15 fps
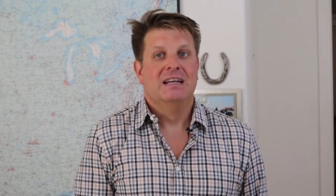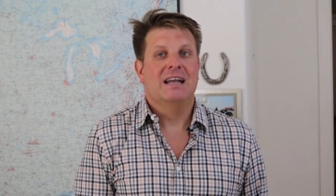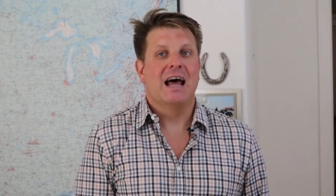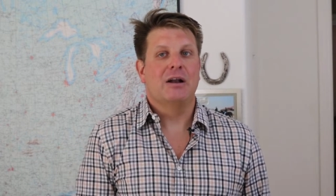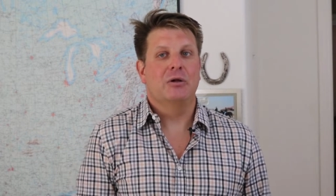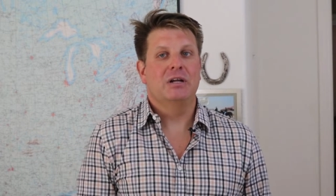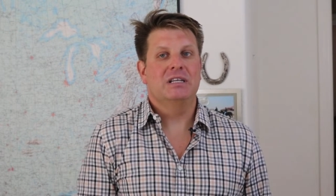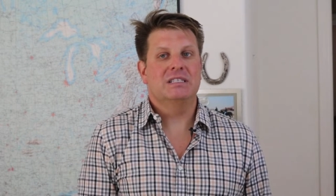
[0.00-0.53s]

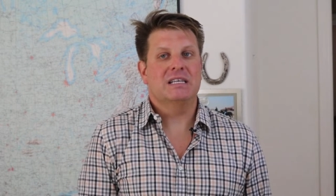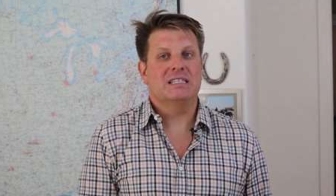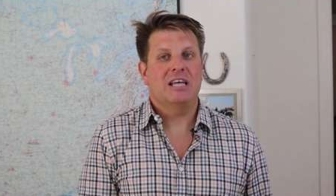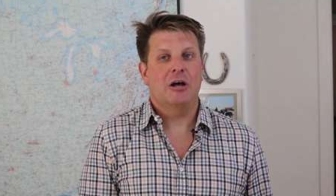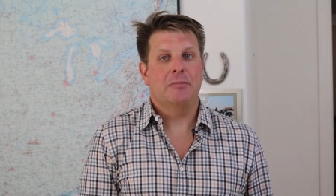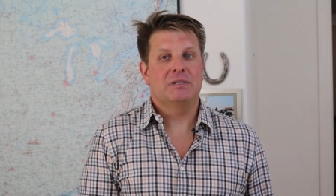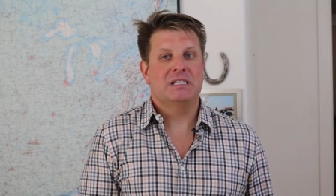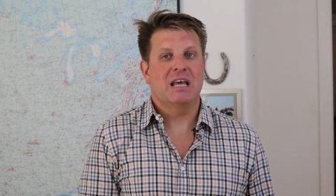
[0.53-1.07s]
Not only does this
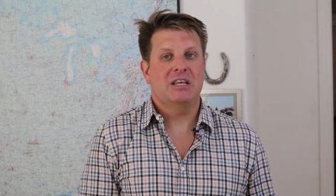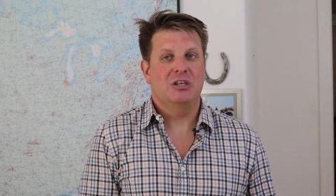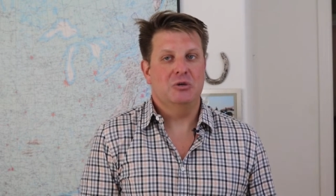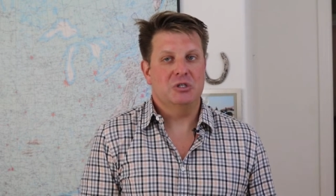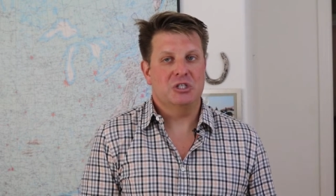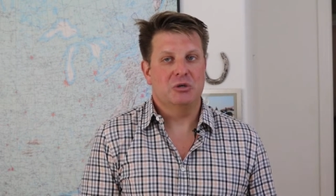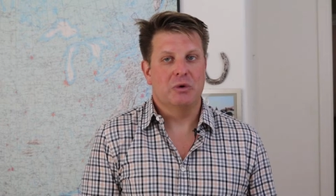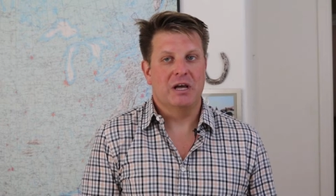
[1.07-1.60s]
help us get
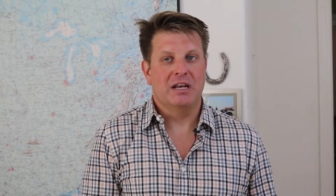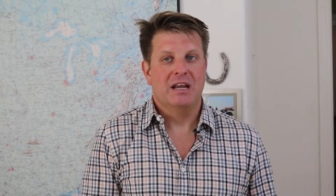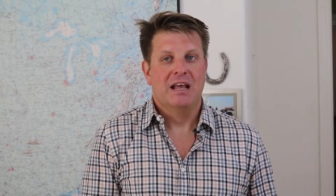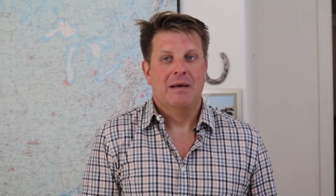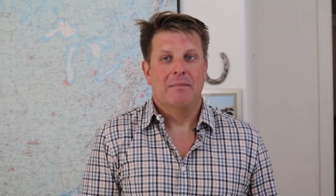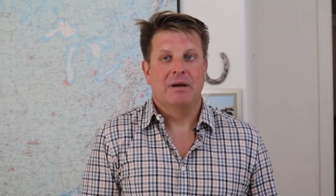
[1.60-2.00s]
used to it,